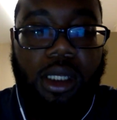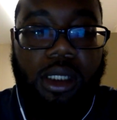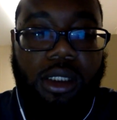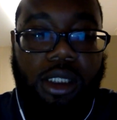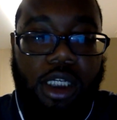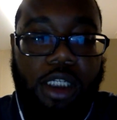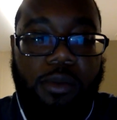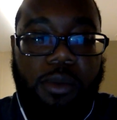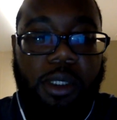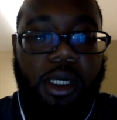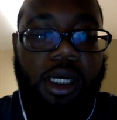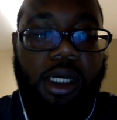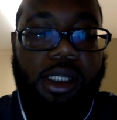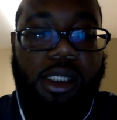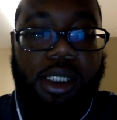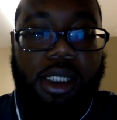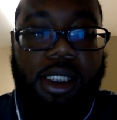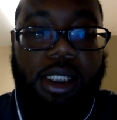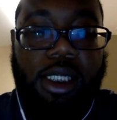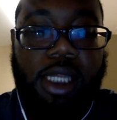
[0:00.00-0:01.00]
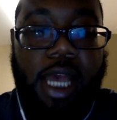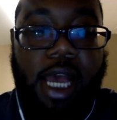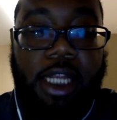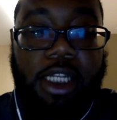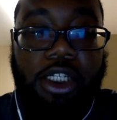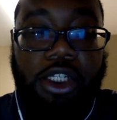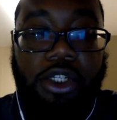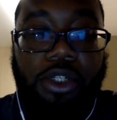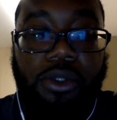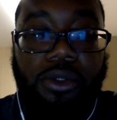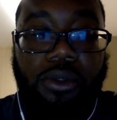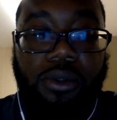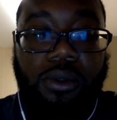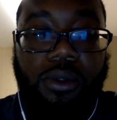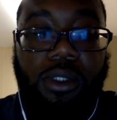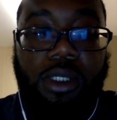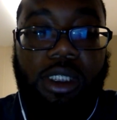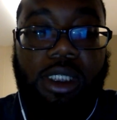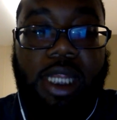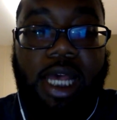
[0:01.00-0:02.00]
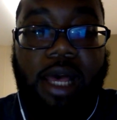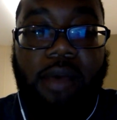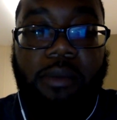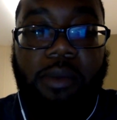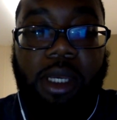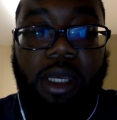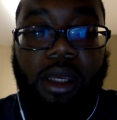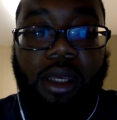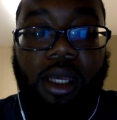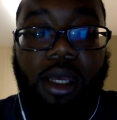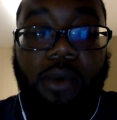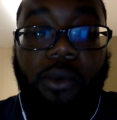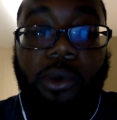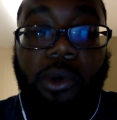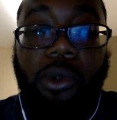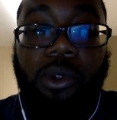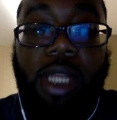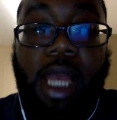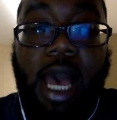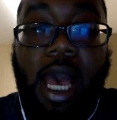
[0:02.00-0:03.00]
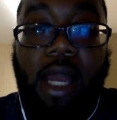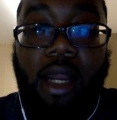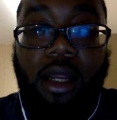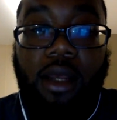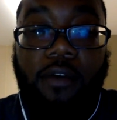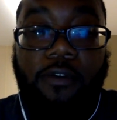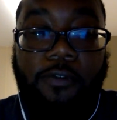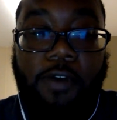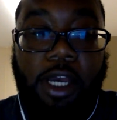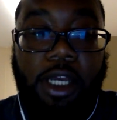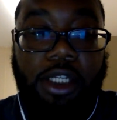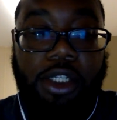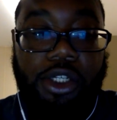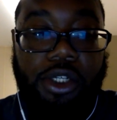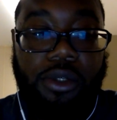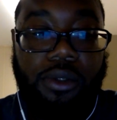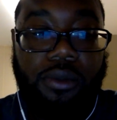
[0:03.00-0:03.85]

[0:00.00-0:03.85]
Just because it's not you does not mean it will not affect you.